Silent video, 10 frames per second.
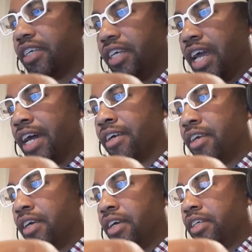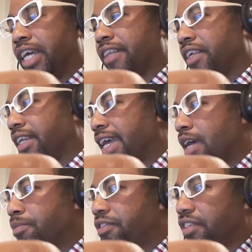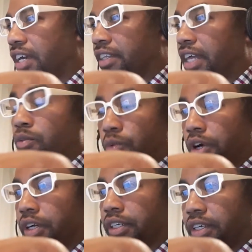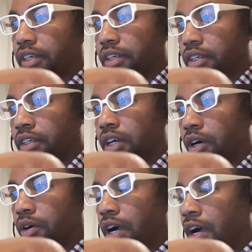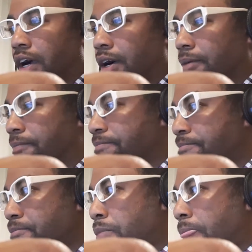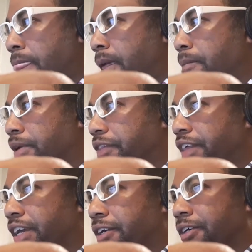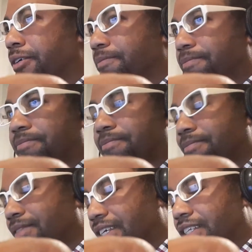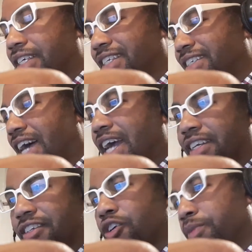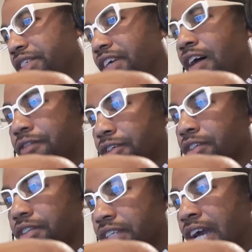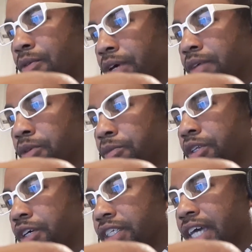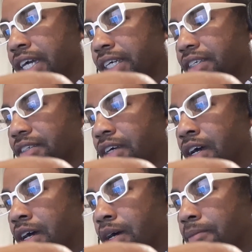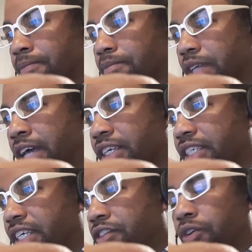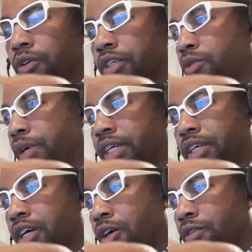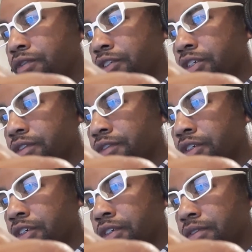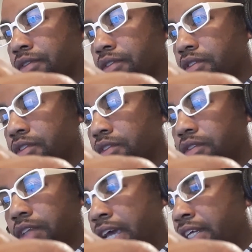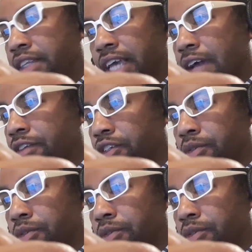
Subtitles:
Yeah, the lamps they work, but the design is a little bit tougher that way when we looked at it. LED is totally the way to go for anything having to do with